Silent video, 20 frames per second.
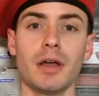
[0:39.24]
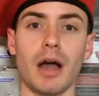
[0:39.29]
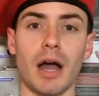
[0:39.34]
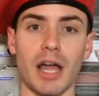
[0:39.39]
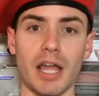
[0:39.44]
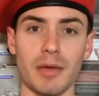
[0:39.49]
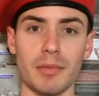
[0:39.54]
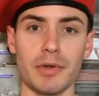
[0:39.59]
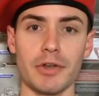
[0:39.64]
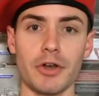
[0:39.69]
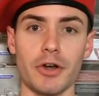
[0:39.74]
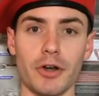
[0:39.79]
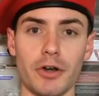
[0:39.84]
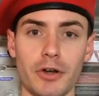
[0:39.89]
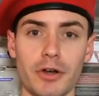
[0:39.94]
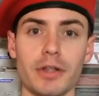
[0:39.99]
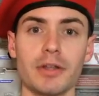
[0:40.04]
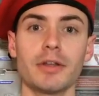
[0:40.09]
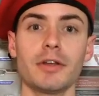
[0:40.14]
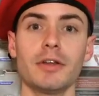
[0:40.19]
I am a
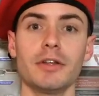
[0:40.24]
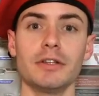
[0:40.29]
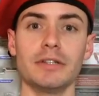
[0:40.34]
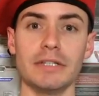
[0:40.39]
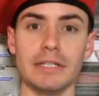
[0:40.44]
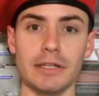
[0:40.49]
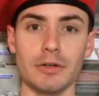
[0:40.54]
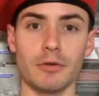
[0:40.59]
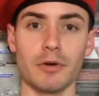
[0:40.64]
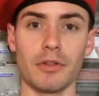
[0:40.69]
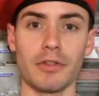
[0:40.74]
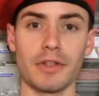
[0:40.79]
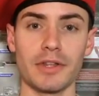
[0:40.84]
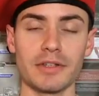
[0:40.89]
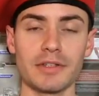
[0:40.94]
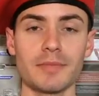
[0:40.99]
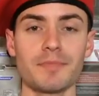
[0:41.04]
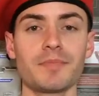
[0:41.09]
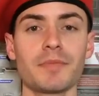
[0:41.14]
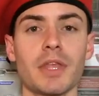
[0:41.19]
nerd, deal with
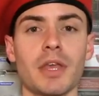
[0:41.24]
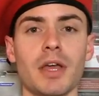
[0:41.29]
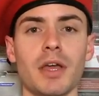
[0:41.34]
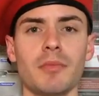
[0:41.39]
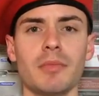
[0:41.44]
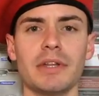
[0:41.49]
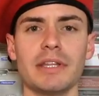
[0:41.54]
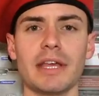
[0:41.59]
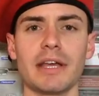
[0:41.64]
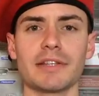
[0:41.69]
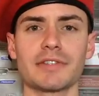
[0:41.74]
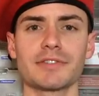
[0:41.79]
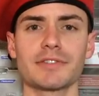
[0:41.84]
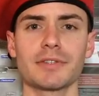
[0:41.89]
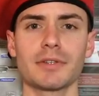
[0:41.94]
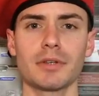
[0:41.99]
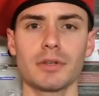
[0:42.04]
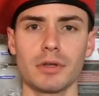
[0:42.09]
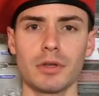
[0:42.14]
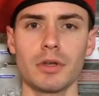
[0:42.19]
it. But
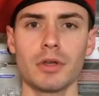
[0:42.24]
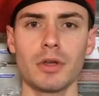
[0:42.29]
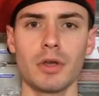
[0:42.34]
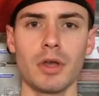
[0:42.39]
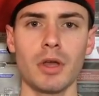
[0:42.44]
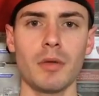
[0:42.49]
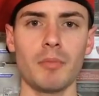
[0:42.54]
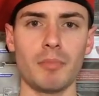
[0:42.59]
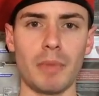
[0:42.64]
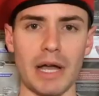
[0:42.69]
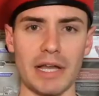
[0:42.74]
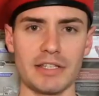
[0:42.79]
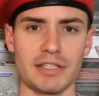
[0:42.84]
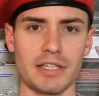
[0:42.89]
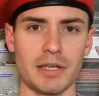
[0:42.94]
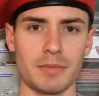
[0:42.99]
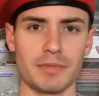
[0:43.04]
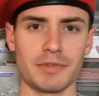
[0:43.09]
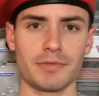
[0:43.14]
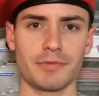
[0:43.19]
yes, my
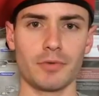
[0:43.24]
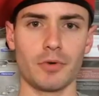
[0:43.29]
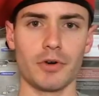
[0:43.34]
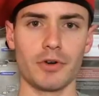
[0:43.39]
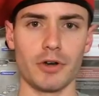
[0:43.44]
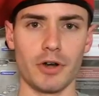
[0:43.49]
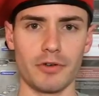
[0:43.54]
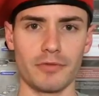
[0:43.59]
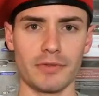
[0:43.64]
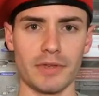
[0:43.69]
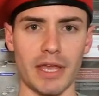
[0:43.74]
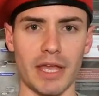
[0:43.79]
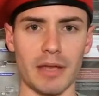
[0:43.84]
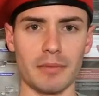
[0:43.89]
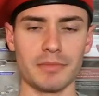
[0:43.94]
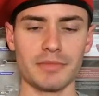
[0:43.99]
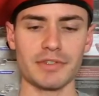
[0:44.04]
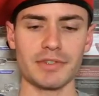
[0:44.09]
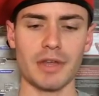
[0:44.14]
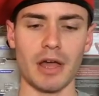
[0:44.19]
tips for Nerf
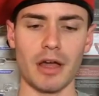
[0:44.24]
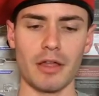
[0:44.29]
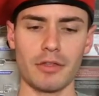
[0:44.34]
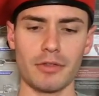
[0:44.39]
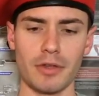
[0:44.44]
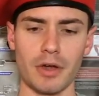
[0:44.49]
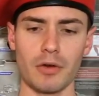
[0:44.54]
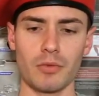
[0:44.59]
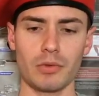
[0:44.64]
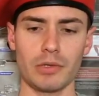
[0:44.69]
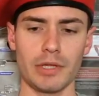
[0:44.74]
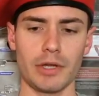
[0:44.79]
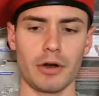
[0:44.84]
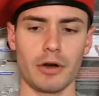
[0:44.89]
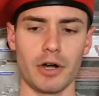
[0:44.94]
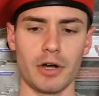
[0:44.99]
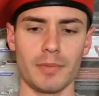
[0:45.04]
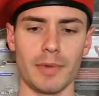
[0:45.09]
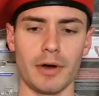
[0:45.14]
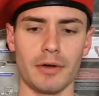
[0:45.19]
games. I thought really
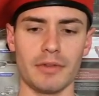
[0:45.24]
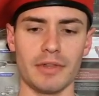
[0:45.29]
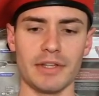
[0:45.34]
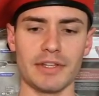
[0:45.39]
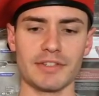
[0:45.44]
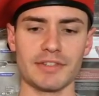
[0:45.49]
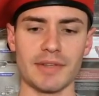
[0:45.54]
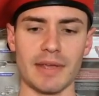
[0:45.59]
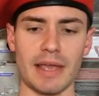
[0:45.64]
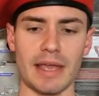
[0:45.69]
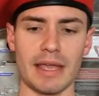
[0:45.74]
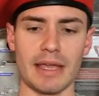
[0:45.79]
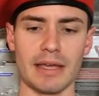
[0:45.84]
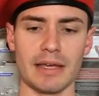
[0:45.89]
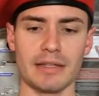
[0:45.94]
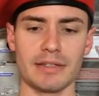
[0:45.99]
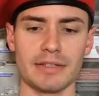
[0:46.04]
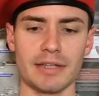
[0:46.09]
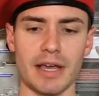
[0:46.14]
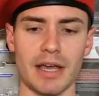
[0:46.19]
hard about this
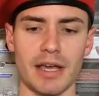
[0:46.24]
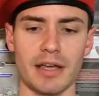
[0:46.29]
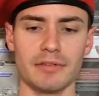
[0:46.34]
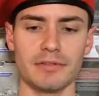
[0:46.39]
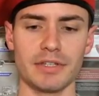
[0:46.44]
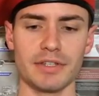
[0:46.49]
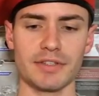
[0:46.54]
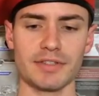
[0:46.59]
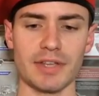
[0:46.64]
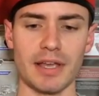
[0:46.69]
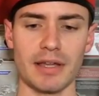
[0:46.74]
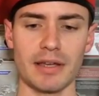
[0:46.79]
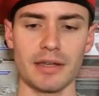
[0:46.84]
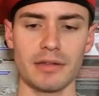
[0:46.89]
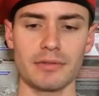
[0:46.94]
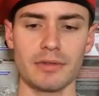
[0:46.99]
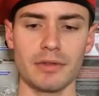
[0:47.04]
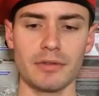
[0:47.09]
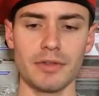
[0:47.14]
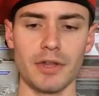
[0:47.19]
and I've
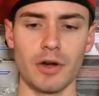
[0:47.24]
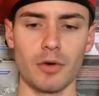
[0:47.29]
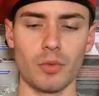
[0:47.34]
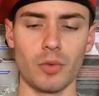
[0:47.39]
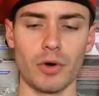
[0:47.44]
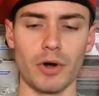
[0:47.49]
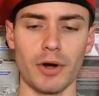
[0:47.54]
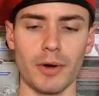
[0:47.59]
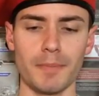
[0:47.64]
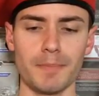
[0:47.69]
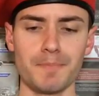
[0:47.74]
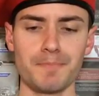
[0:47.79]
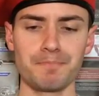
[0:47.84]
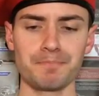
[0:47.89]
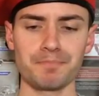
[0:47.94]
decided that there were